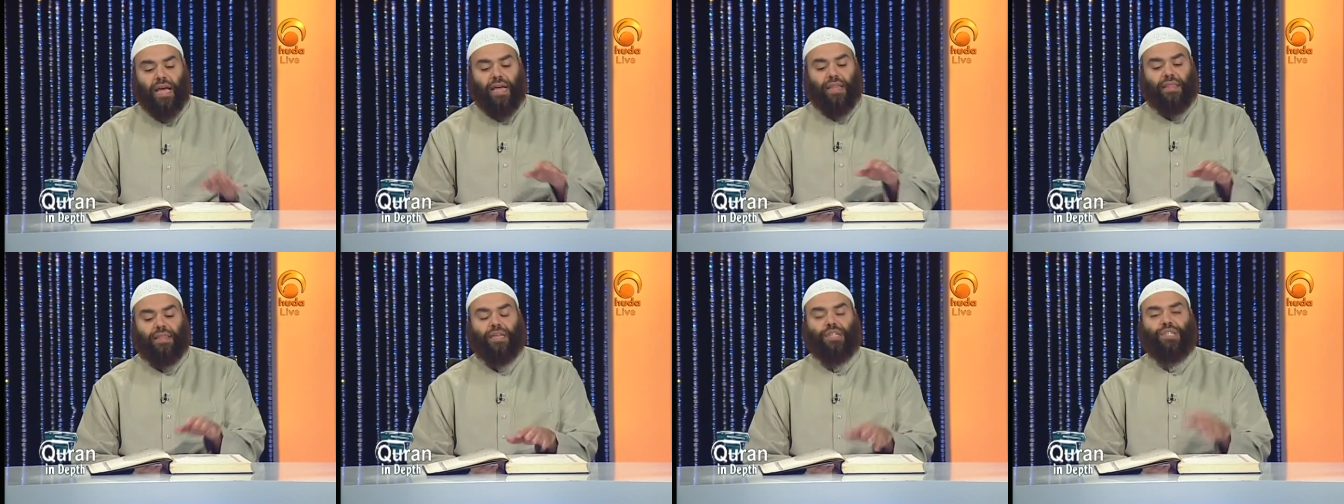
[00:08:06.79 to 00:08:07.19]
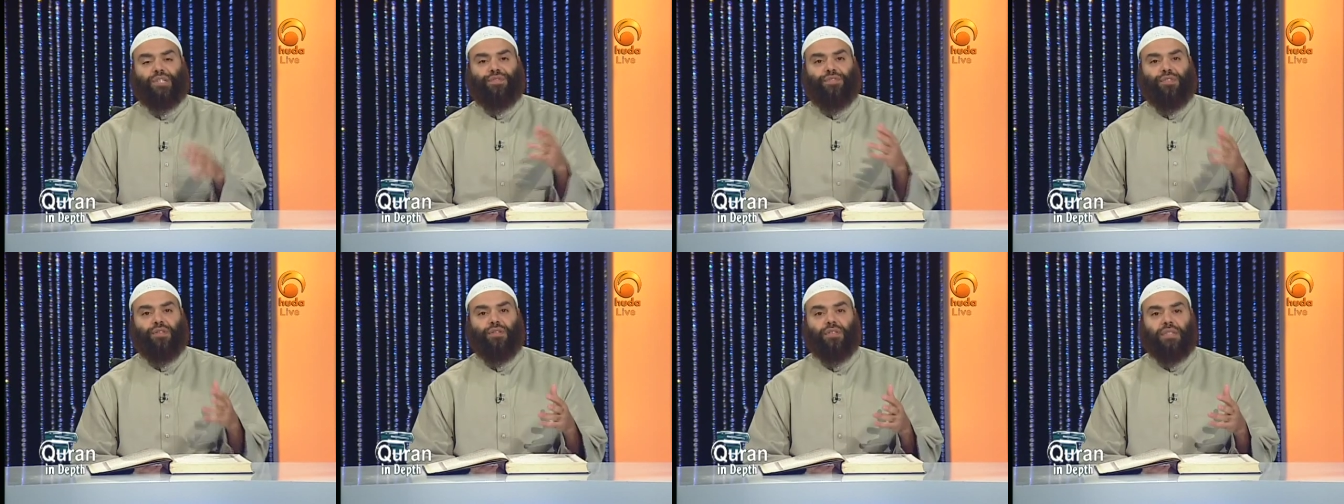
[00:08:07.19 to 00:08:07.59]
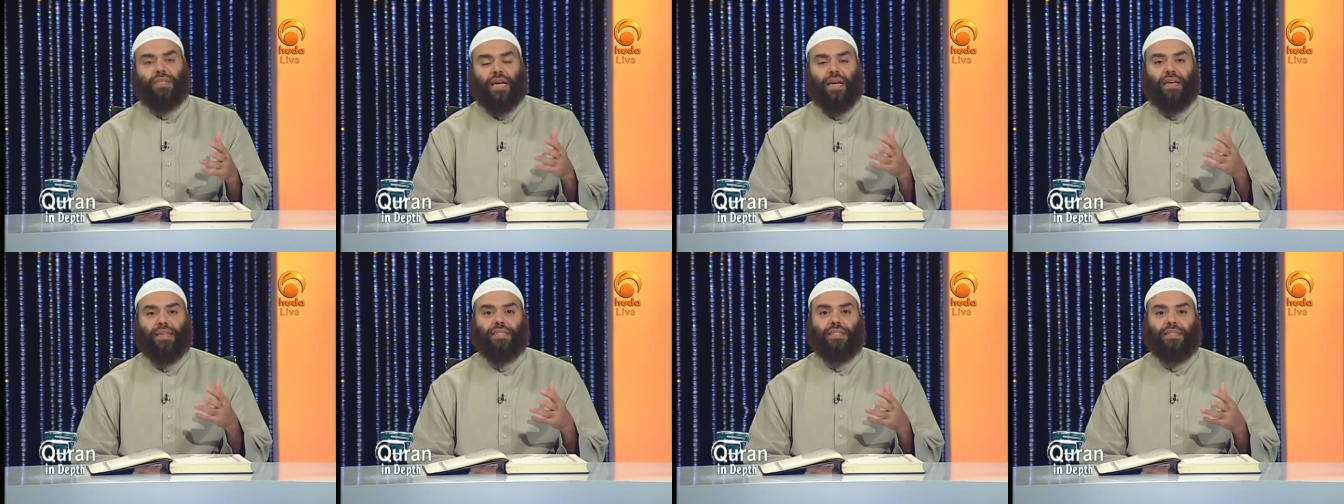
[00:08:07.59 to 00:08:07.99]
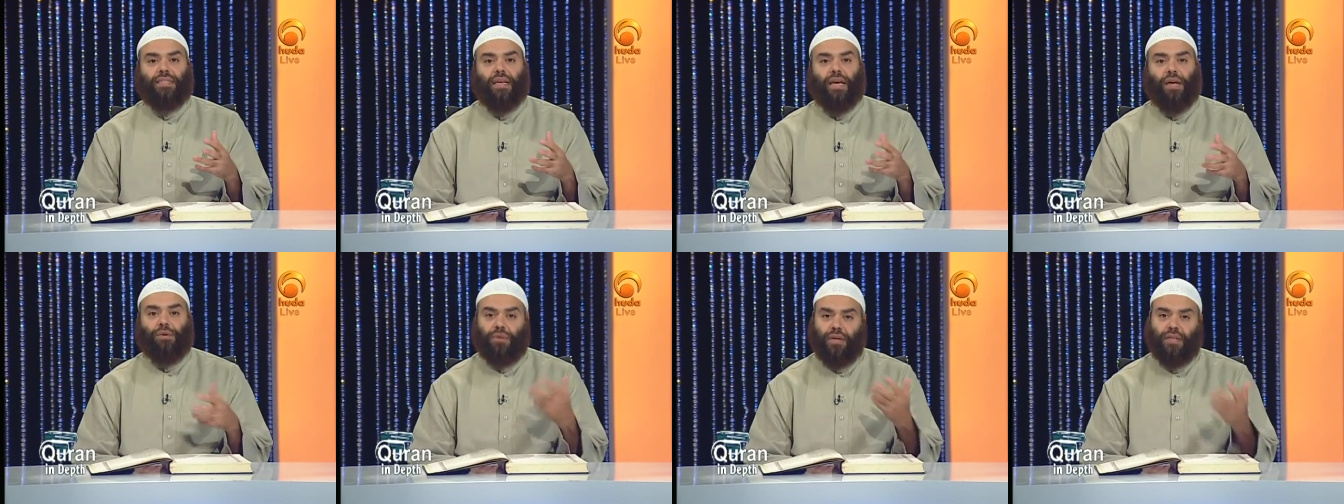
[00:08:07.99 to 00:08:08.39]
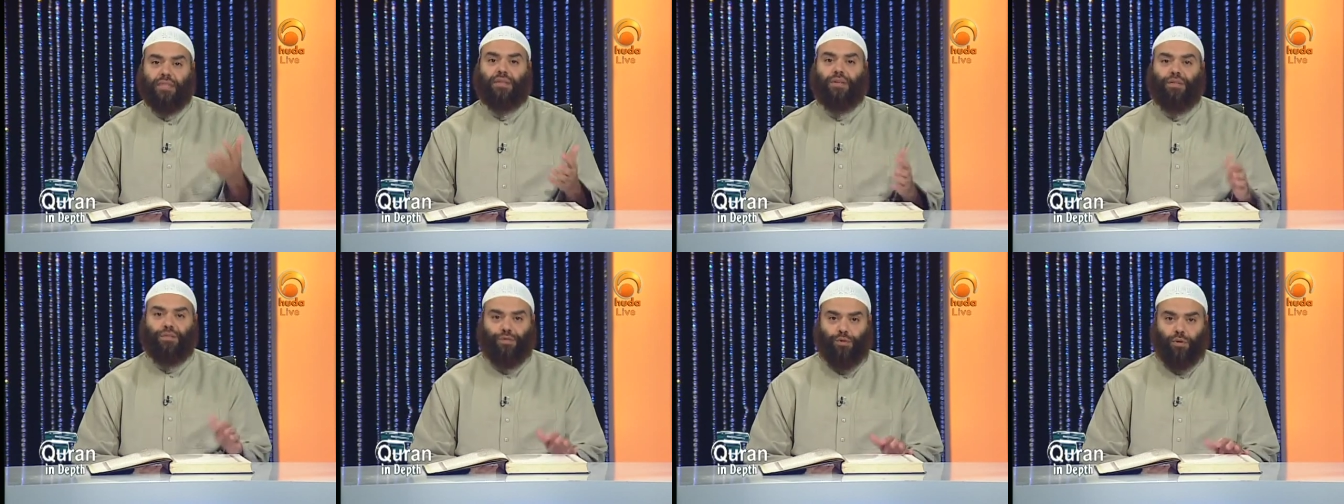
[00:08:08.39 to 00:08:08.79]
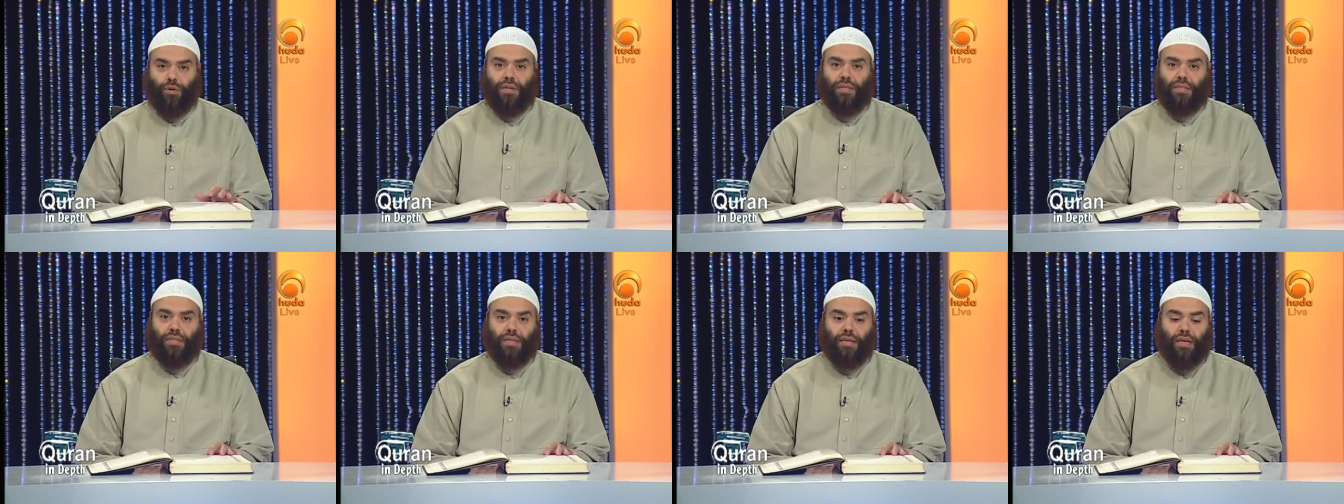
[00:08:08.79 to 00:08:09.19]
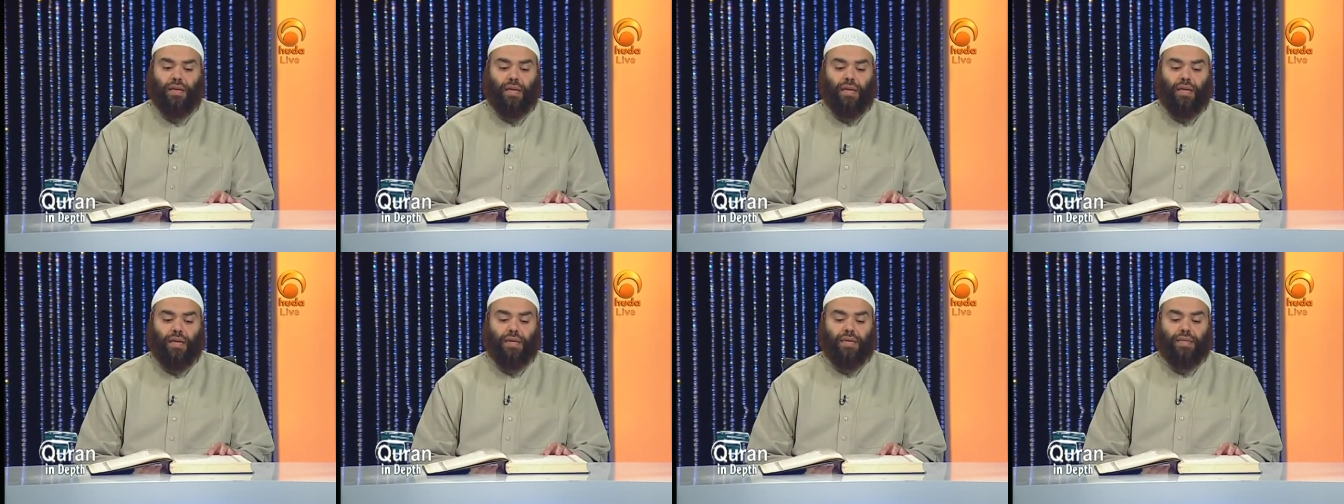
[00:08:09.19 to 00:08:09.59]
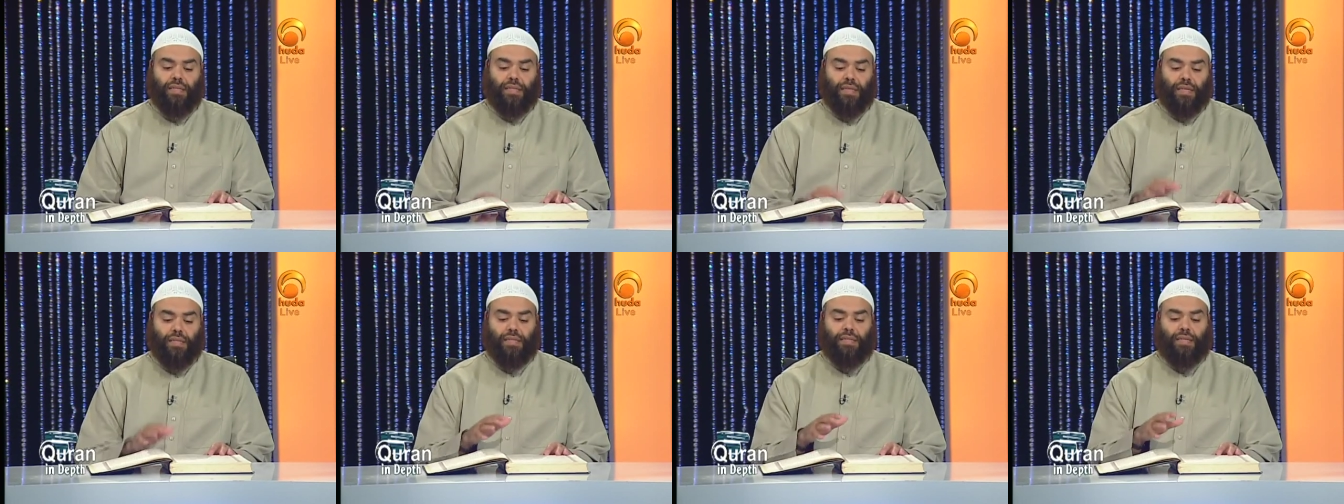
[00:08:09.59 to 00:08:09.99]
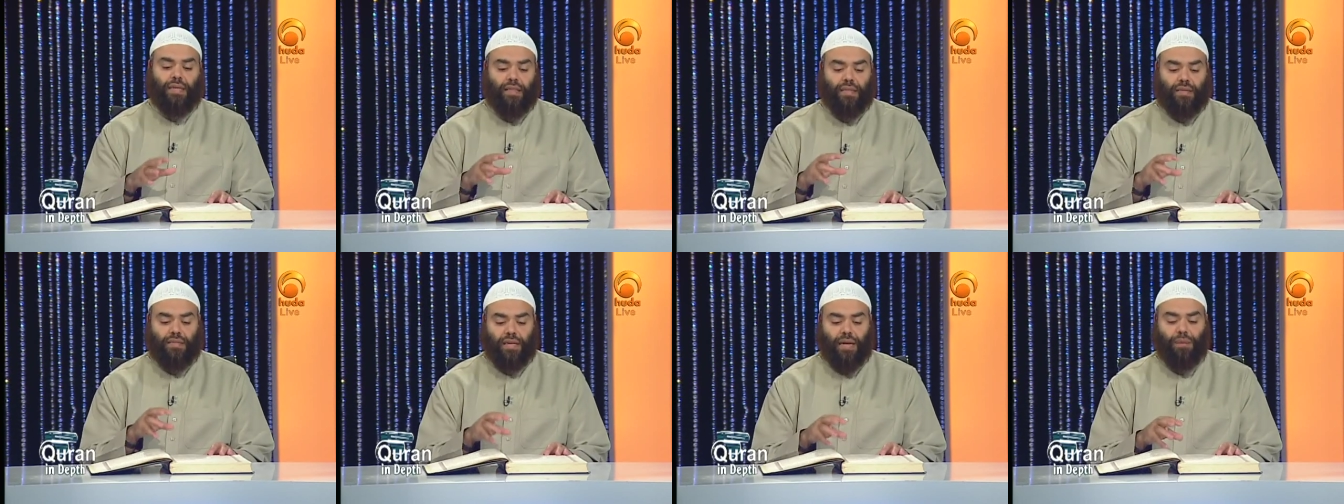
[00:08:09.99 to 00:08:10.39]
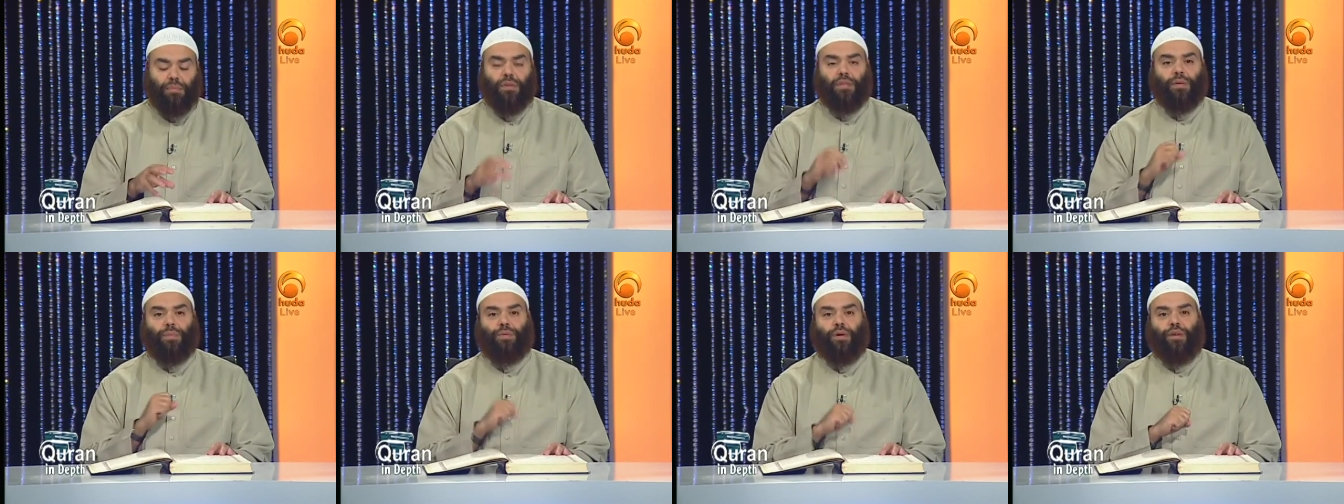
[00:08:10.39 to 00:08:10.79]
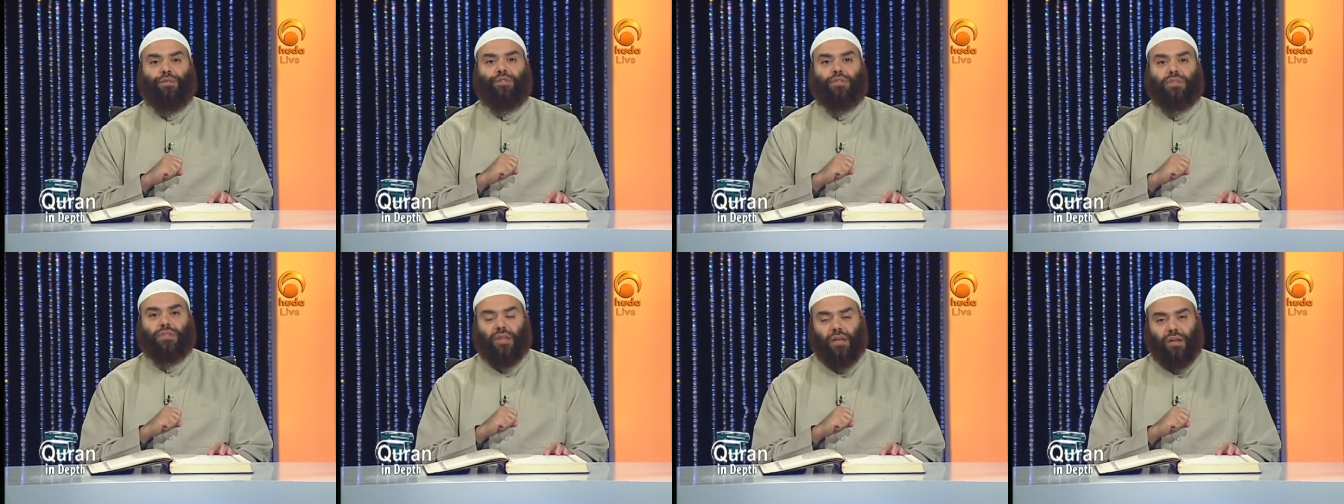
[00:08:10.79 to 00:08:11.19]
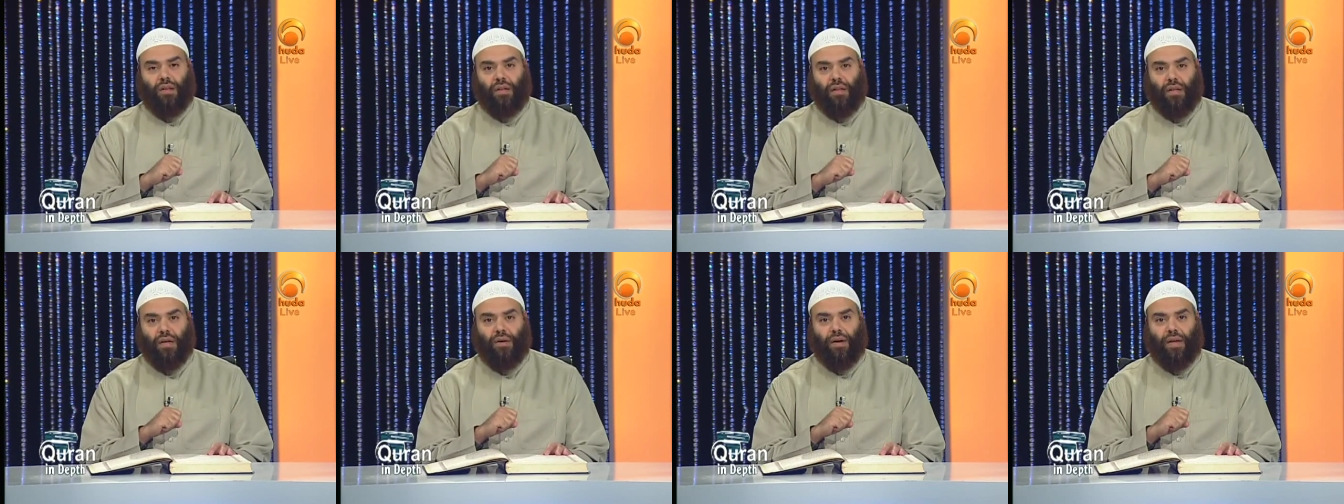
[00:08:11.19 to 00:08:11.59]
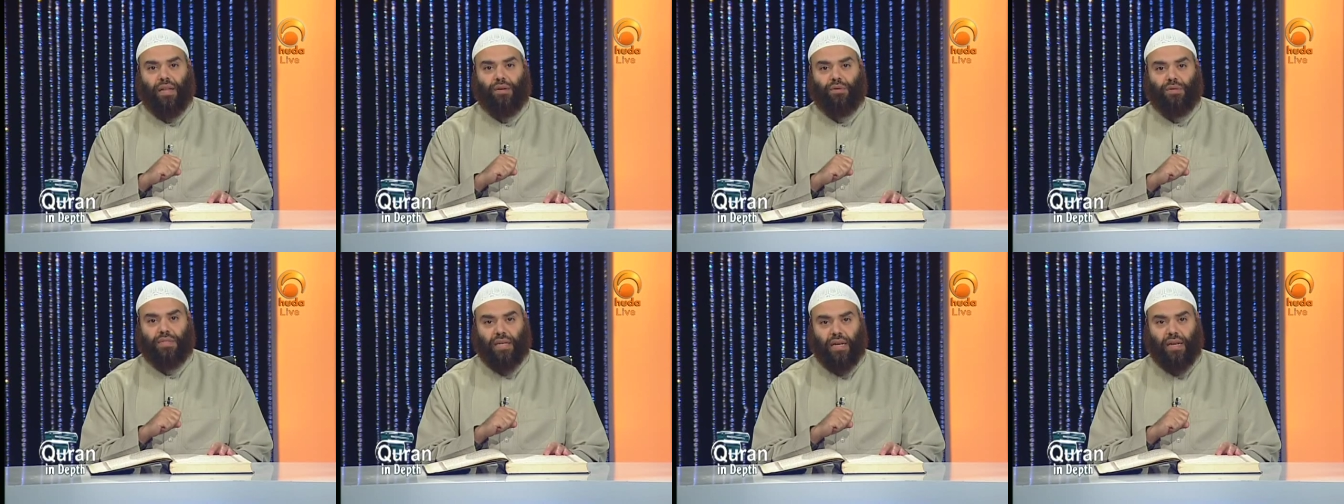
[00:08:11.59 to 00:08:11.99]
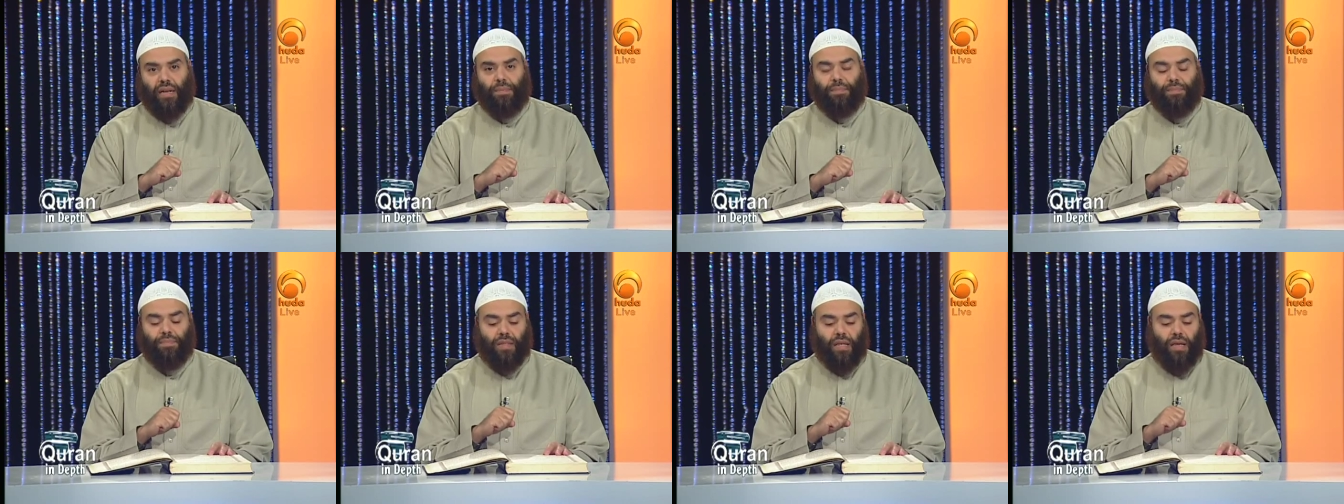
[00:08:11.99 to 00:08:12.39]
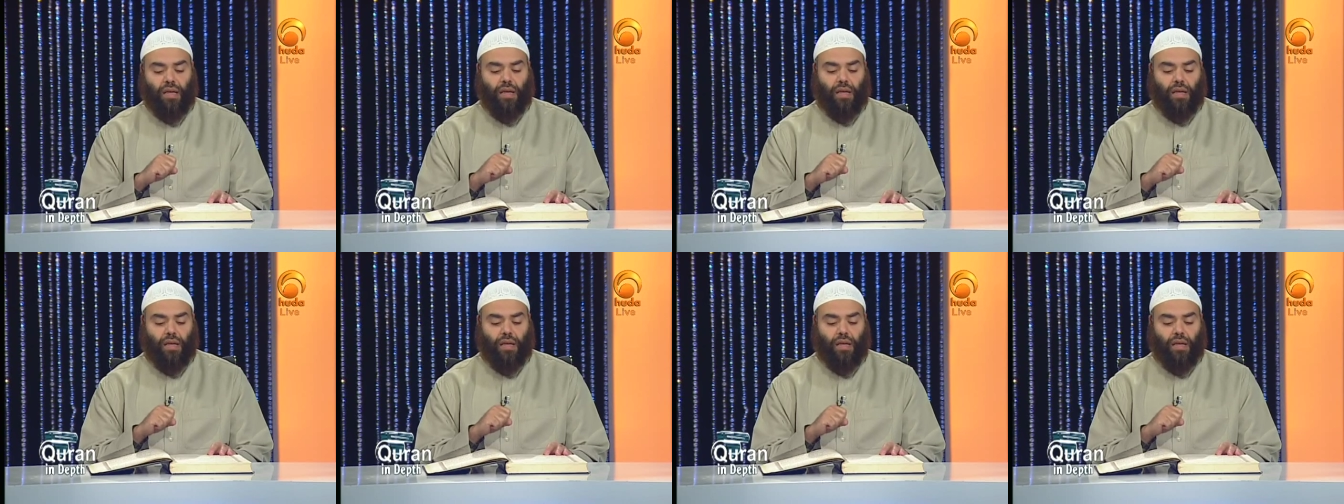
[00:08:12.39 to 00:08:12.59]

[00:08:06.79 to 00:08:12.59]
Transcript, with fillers: And this verse has a reason for it, since at the time of the Prophet sallallahu alaihi wasallam,